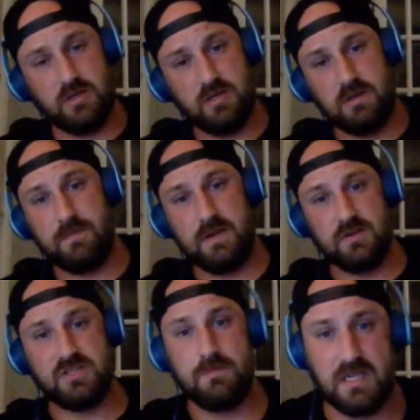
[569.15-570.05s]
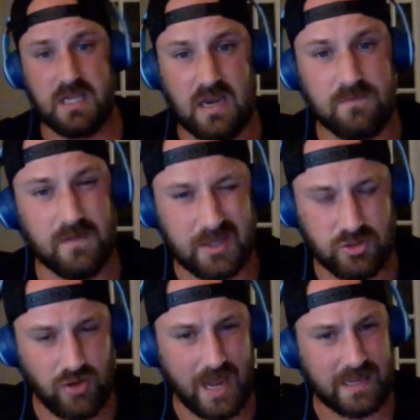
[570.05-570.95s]
appears to be kind of like a
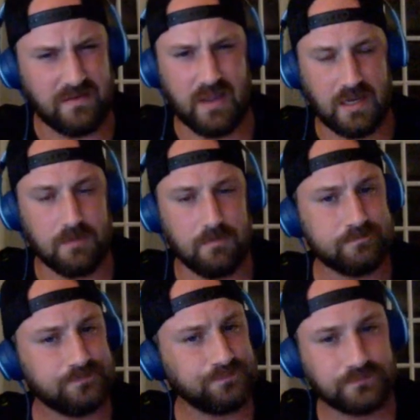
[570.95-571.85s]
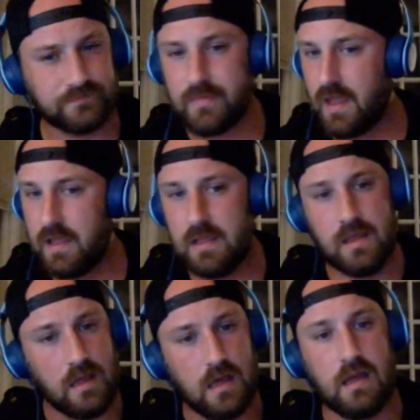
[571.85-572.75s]
Dragon Titan.
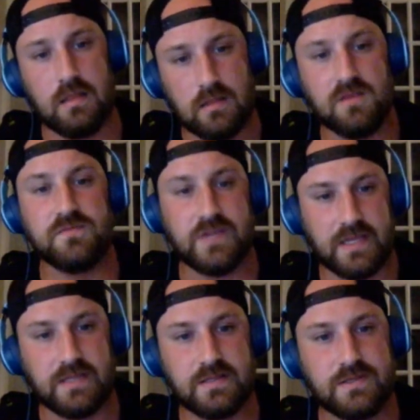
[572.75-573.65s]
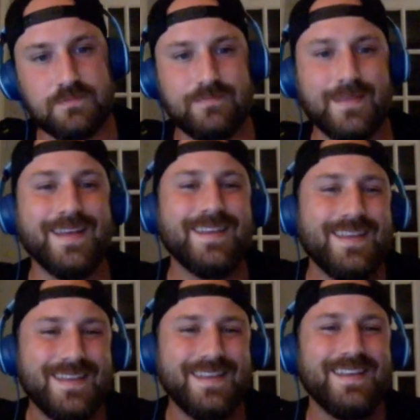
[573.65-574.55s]
I love Titans.
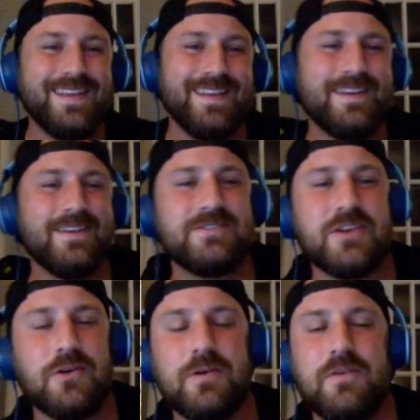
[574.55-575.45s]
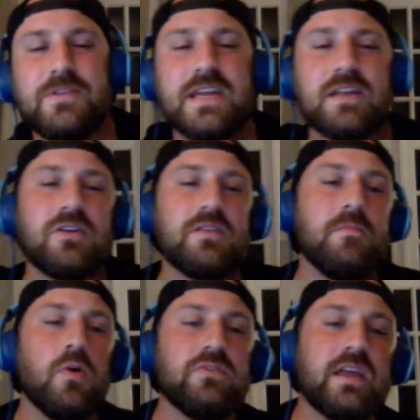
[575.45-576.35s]
So if we take a look at the
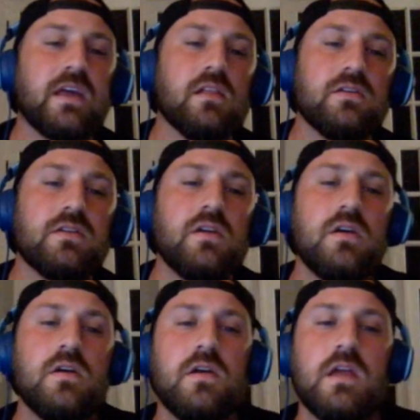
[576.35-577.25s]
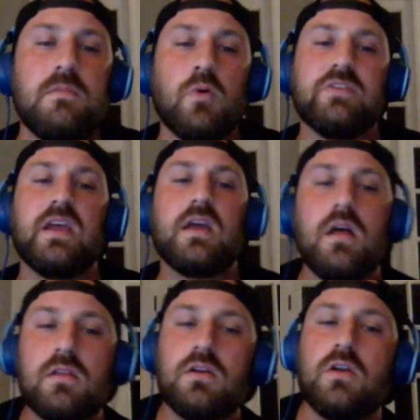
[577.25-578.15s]
multicolor, in
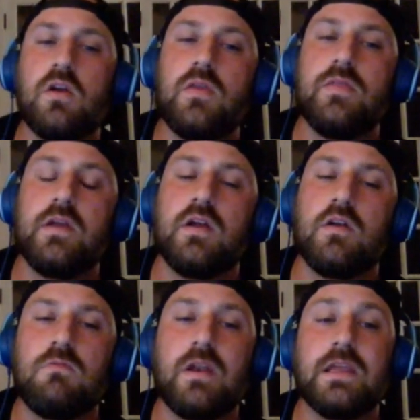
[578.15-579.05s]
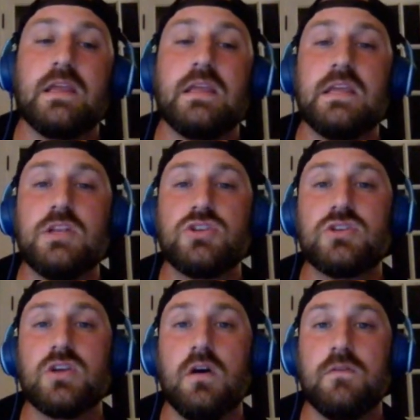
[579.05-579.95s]
multicolor, they're running
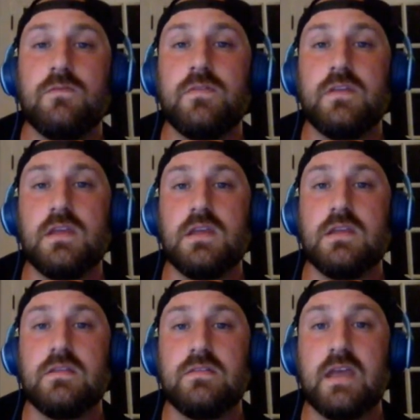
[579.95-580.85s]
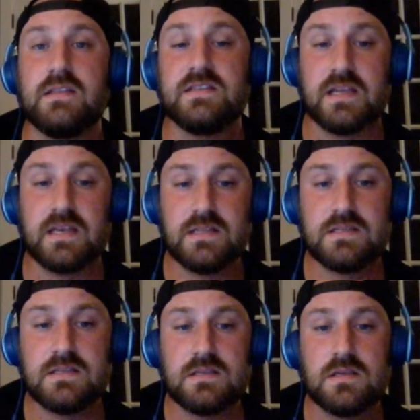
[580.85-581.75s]
each of the 10 signets.